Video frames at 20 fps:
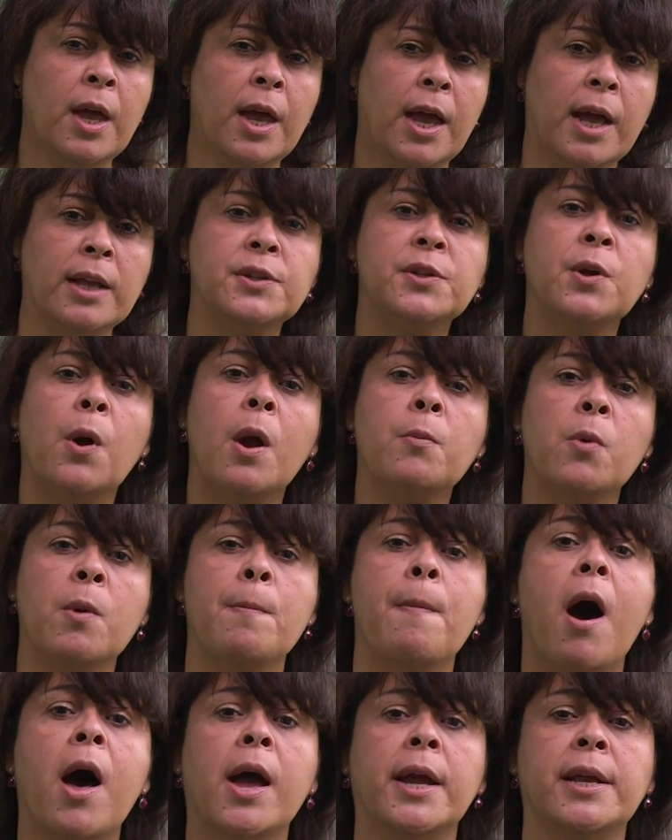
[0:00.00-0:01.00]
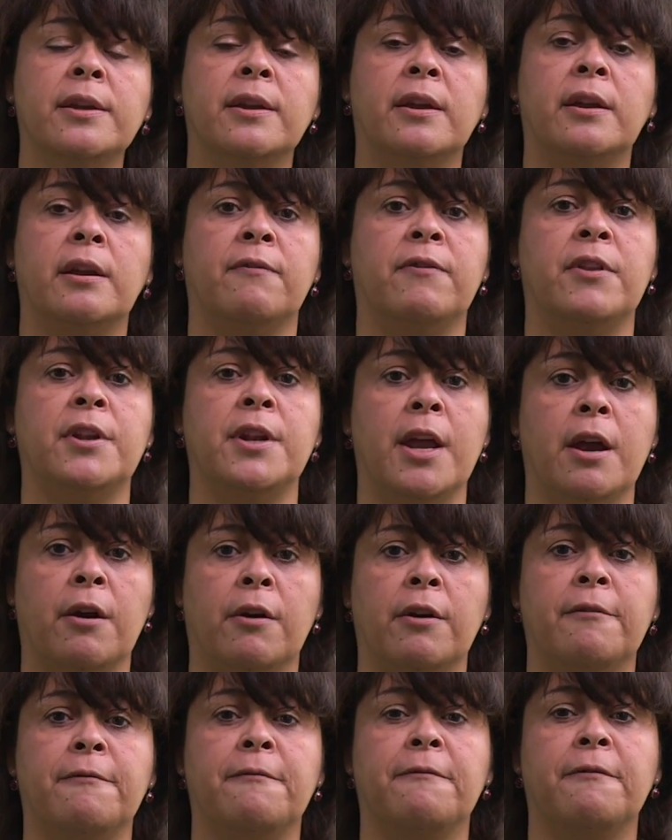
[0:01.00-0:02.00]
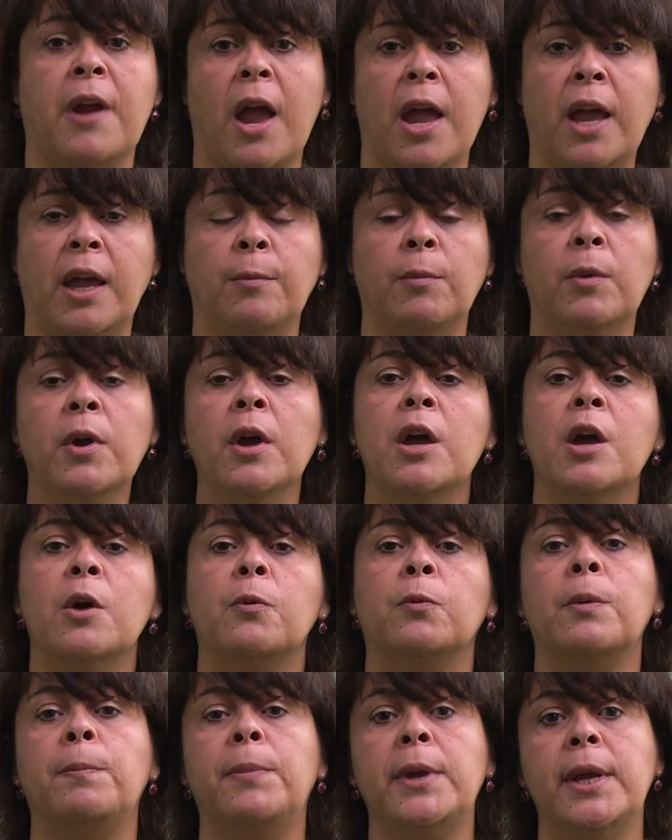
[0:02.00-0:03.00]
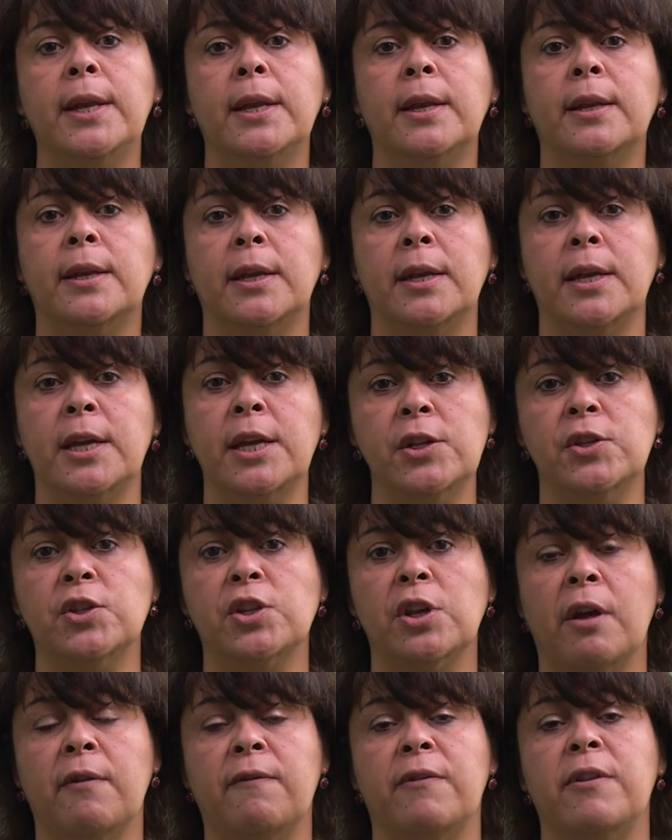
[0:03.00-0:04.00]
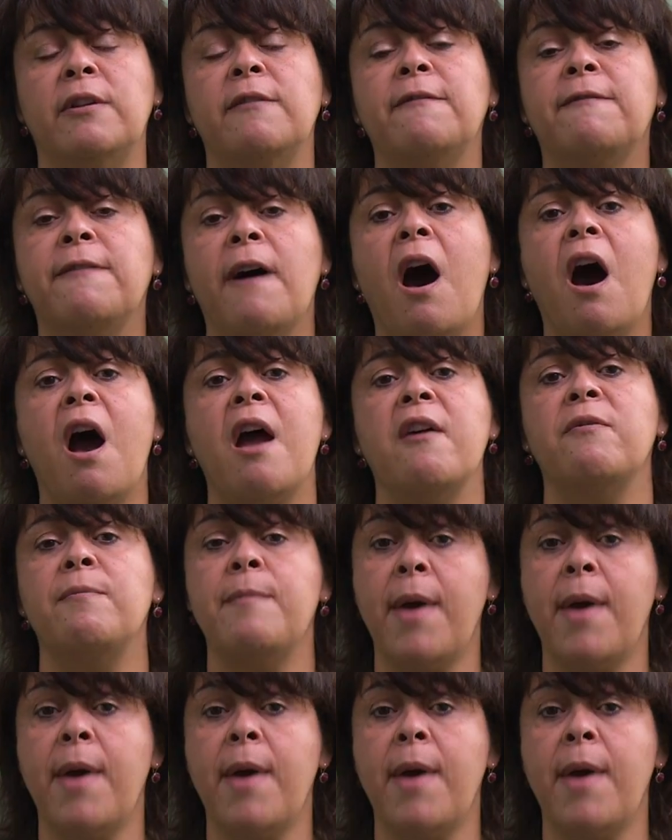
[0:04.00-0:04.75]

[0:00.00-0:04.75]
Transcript: And so I'm reminded of the narrative frame repeated in each of the 5